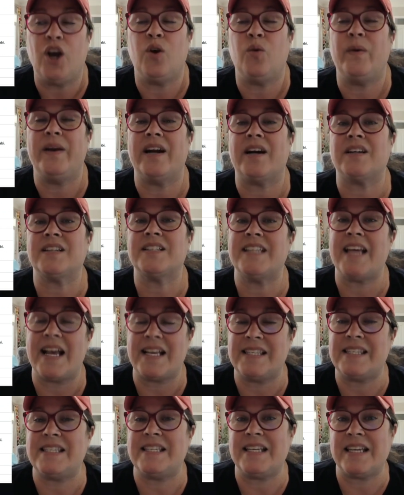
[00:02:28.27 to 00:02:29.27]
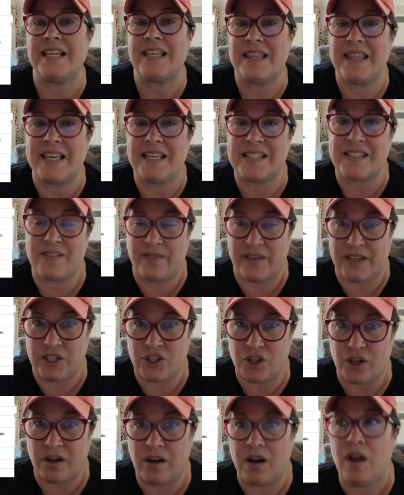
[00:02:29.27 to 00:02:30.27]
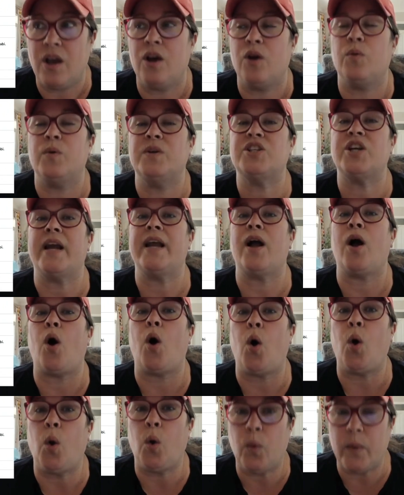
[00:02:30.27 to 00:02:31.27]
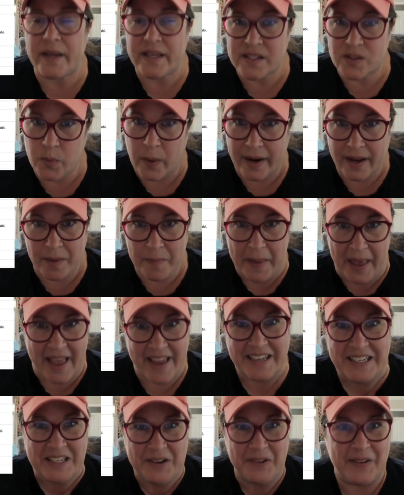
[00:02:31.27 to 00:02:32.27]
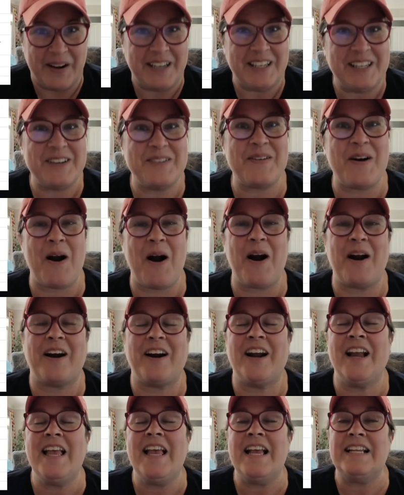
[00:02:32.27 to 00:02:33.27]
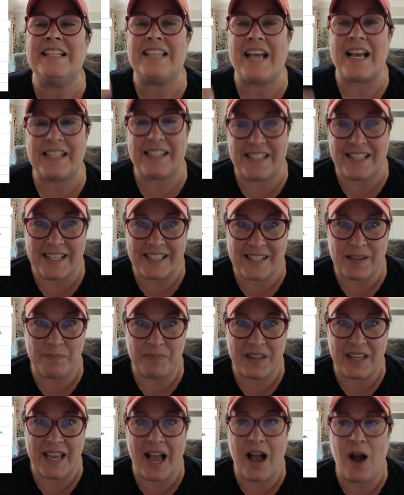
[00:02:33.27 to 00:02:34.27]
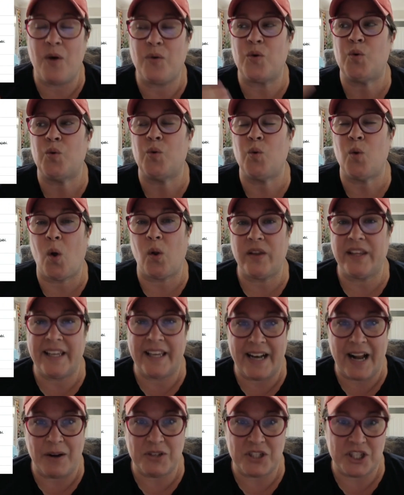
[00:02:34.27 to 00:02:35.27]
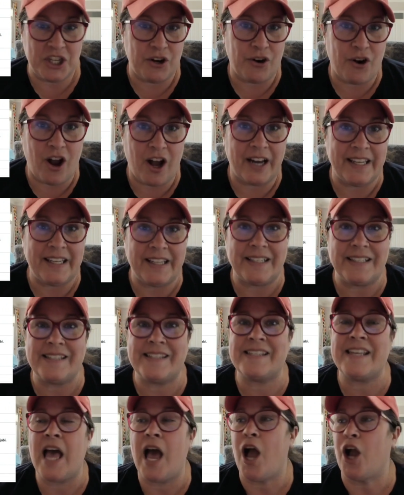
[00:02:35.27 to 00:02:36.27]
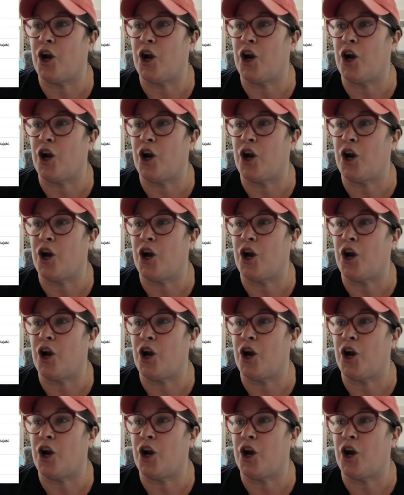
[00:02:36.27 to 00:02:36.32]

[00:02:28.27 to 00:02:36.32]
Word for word: we are testing this feature, which I always recommend when you are testing something out, rolling it out to your audience.